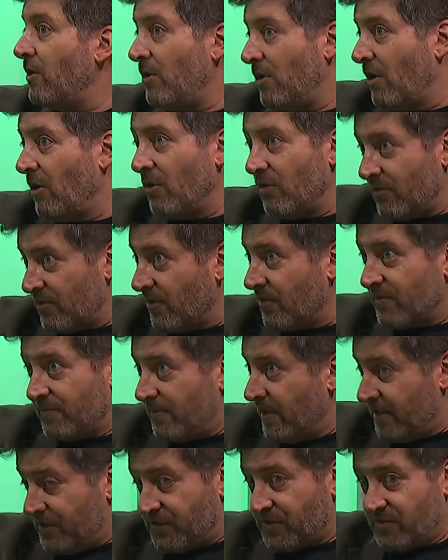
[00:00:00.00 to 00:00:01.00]
over
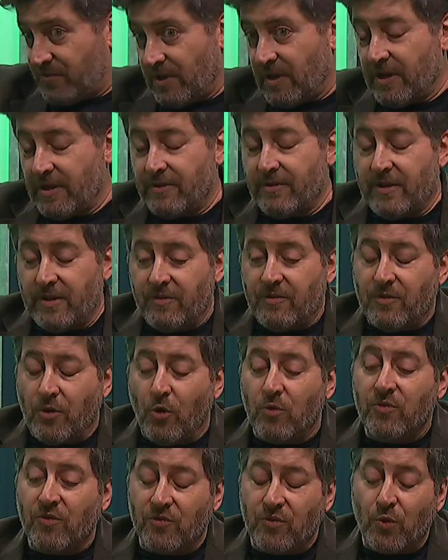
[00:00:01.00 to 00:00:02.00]

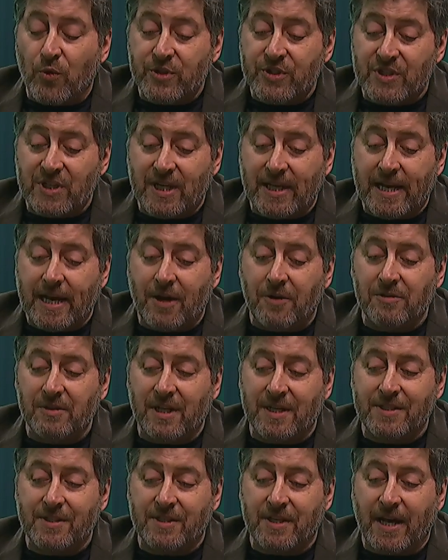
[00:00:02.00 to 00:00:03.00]
14
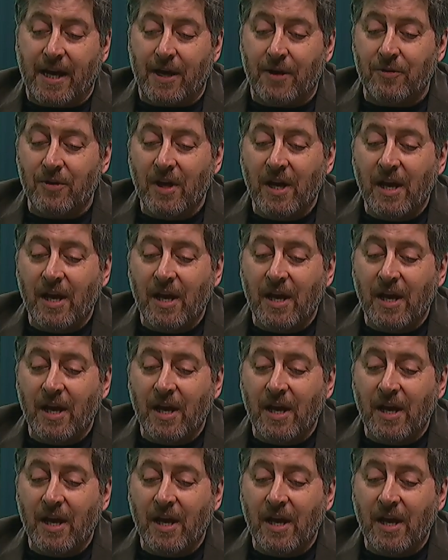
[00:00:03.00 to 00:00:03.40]
outlets now,